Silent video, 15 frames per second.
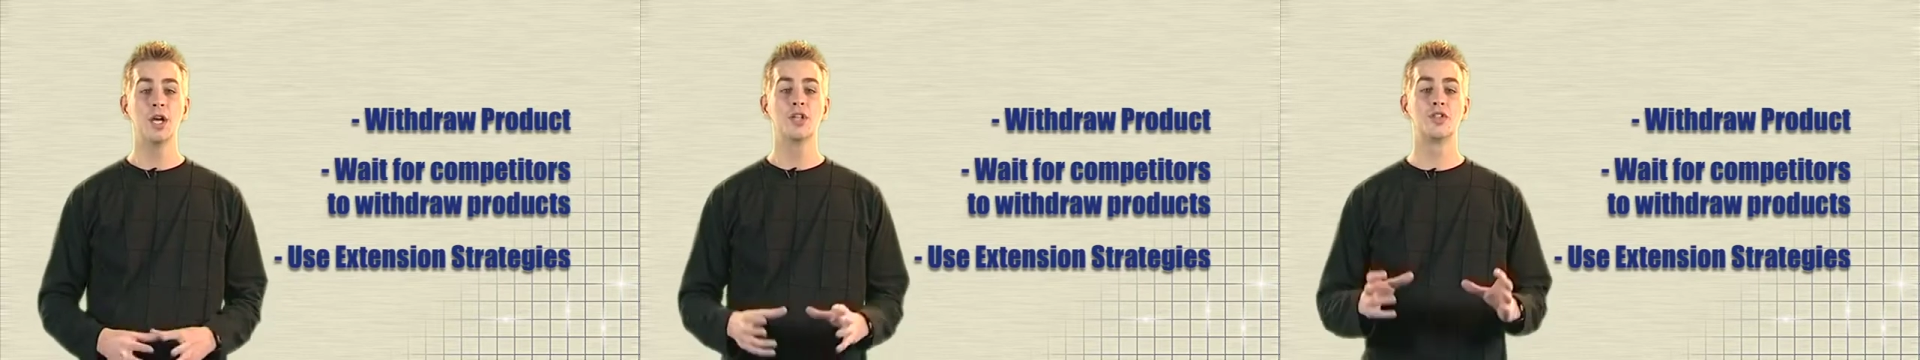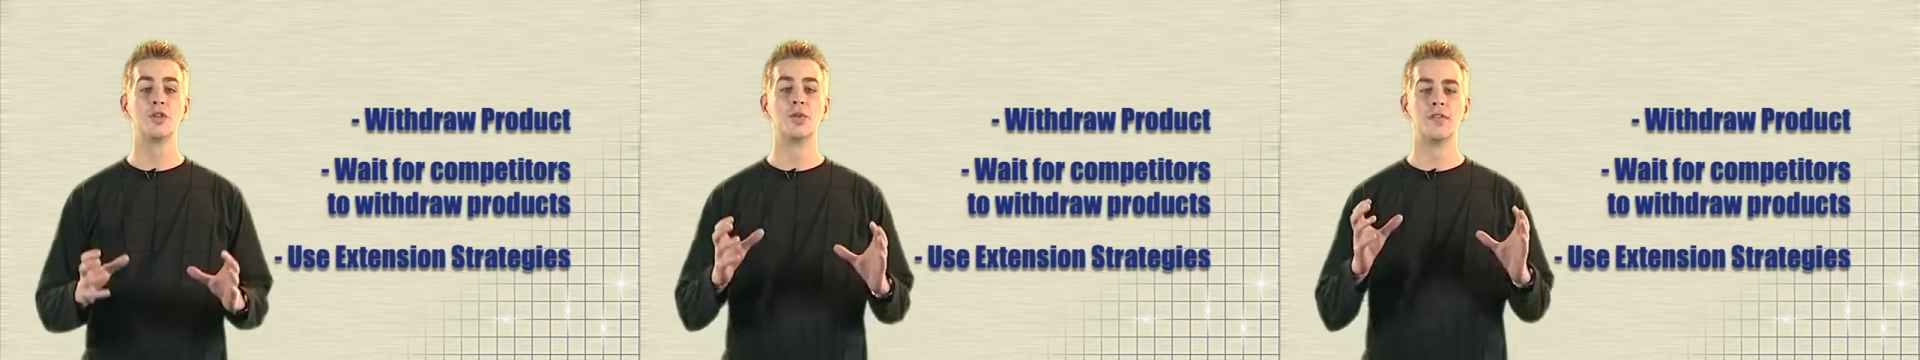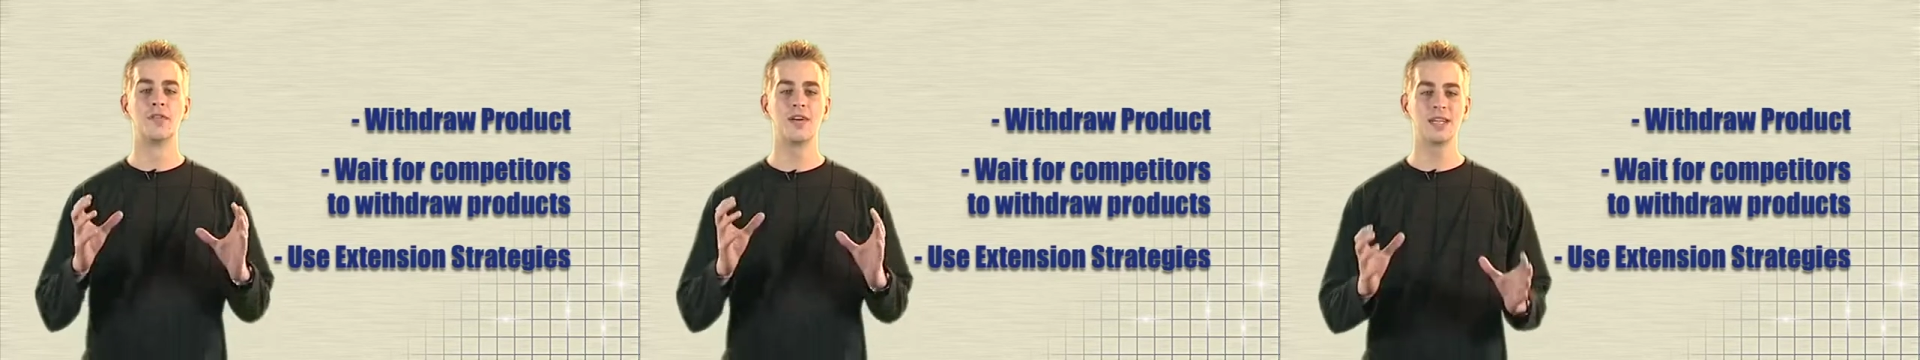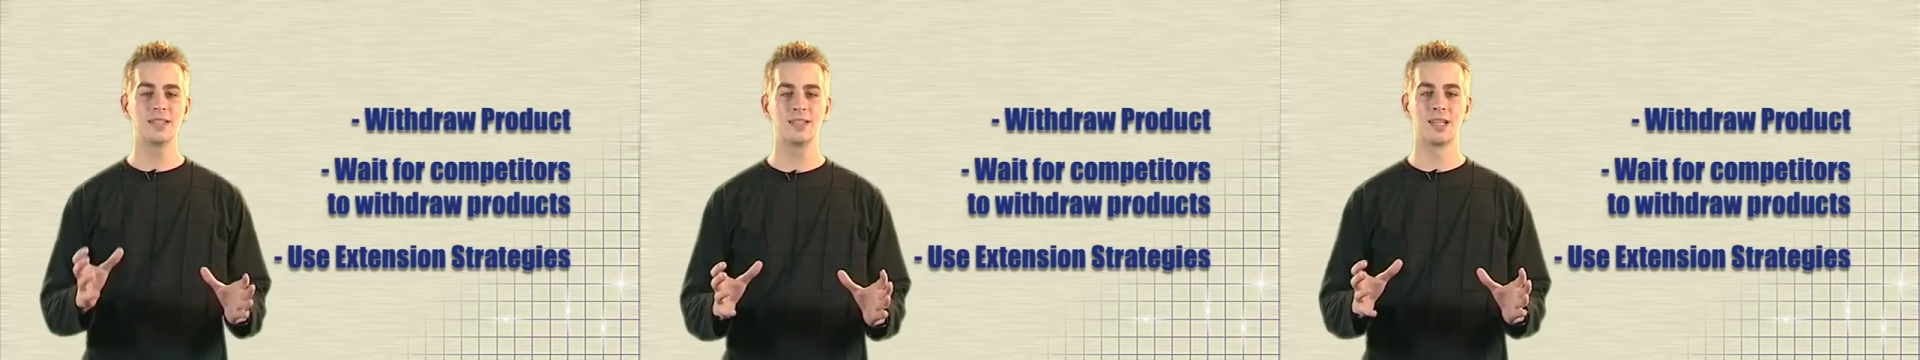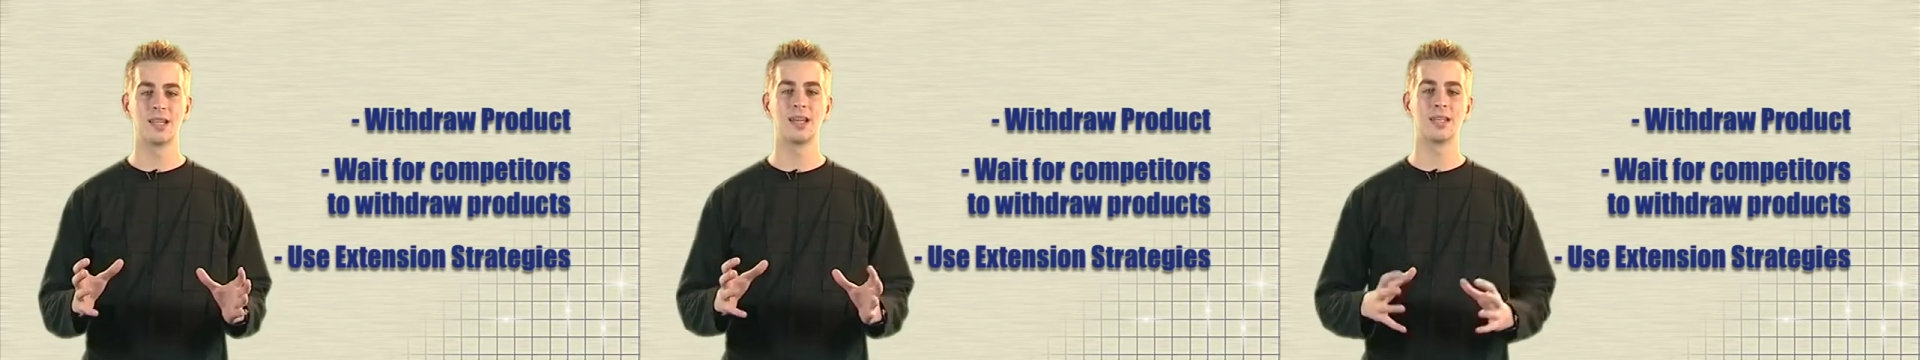to
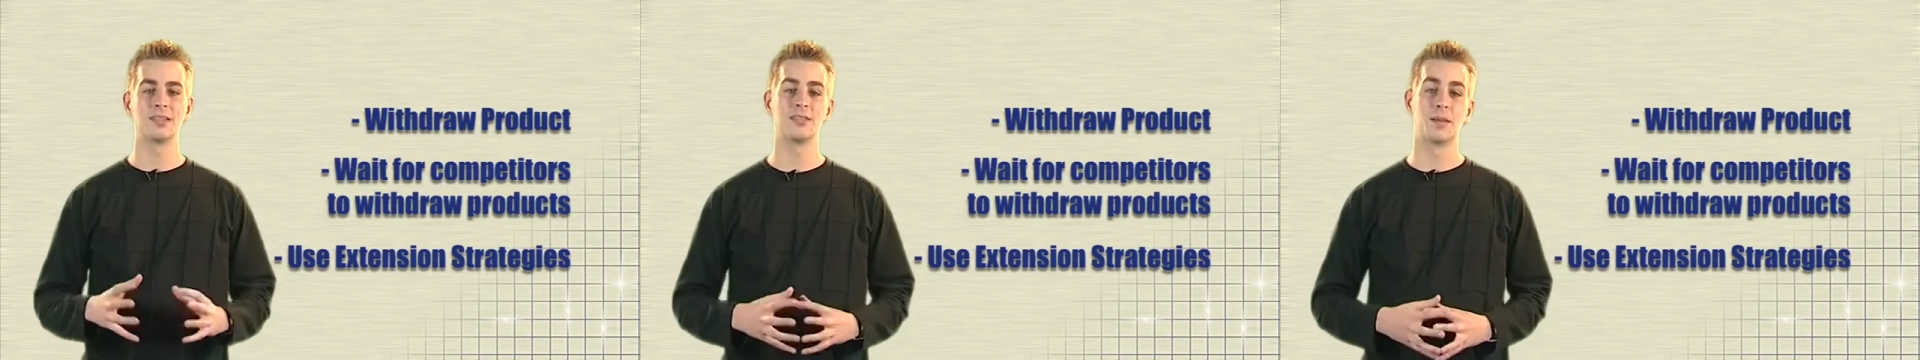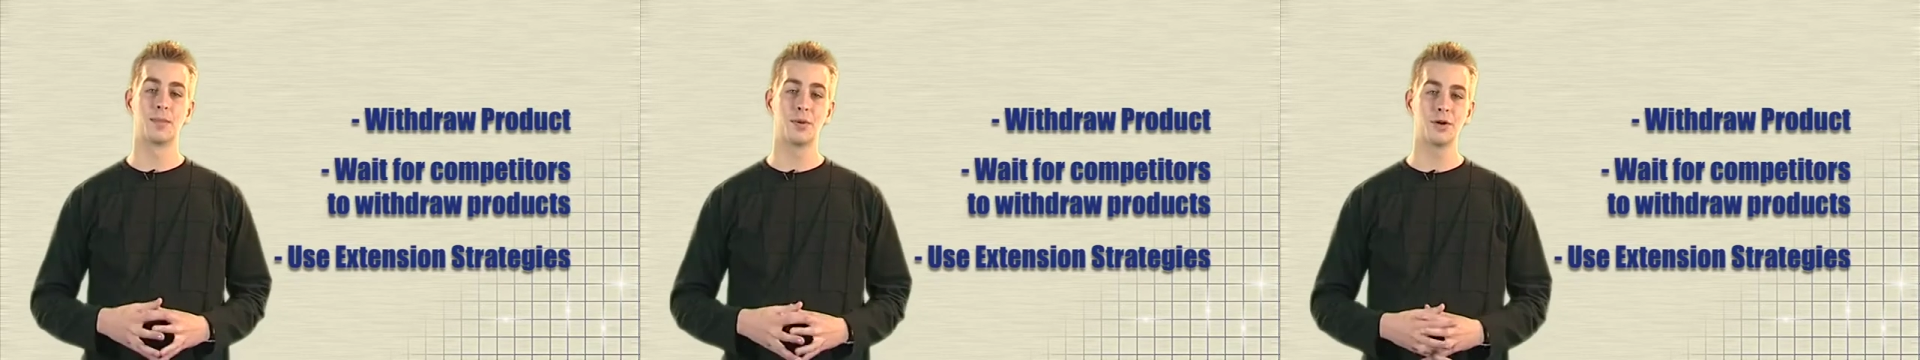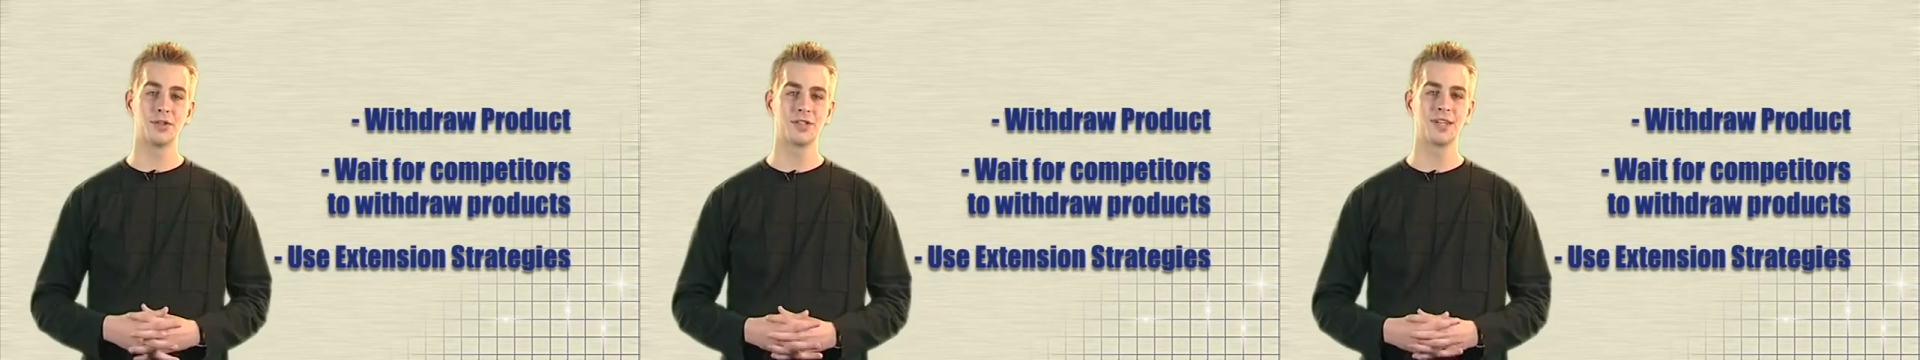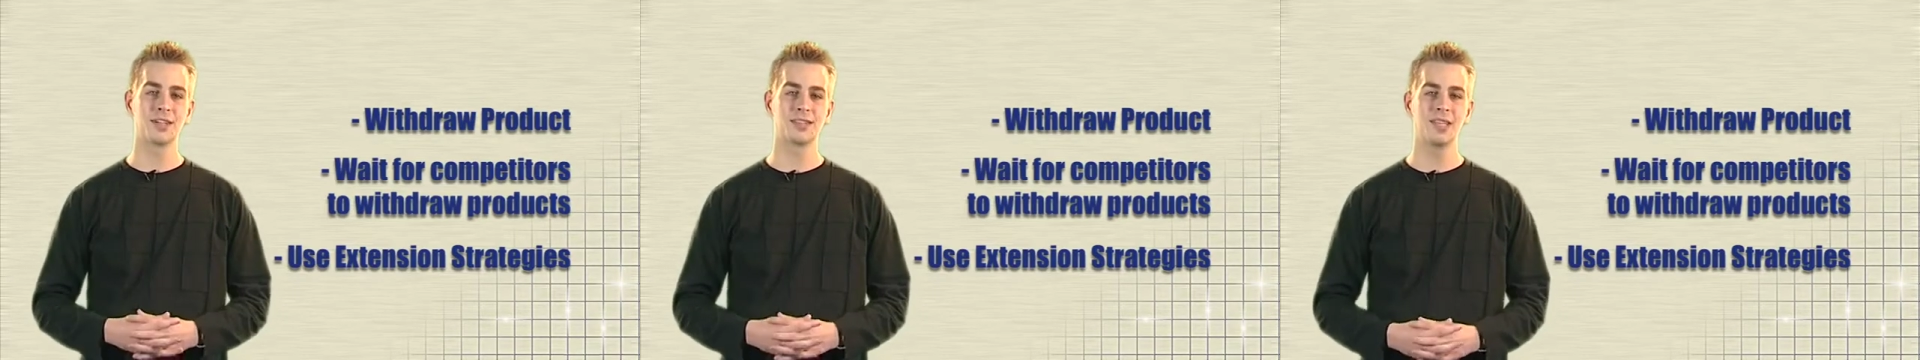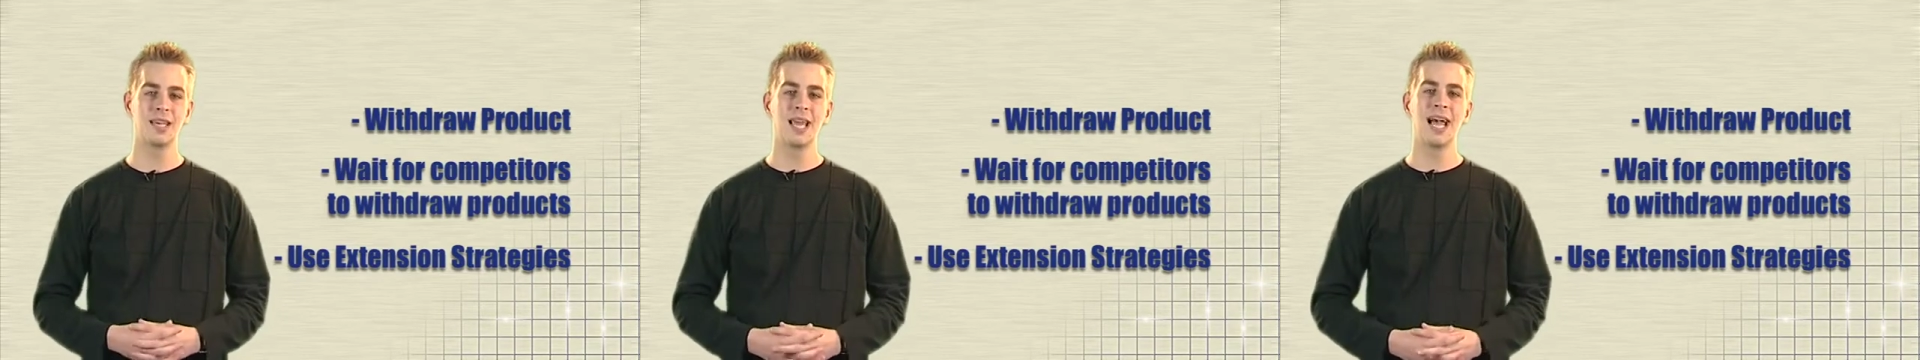revitalise the
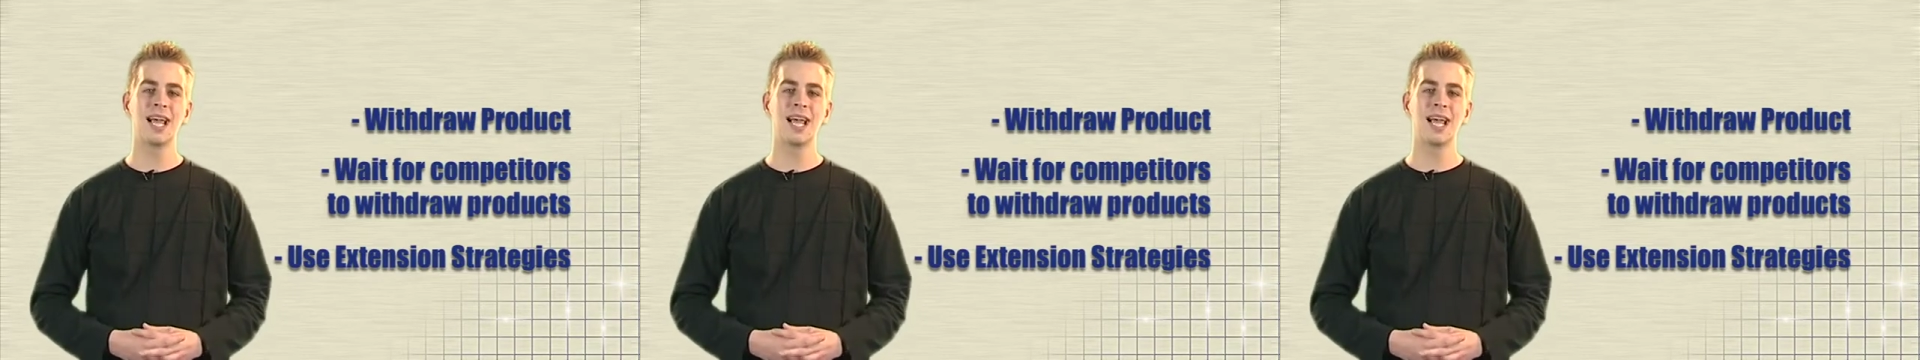product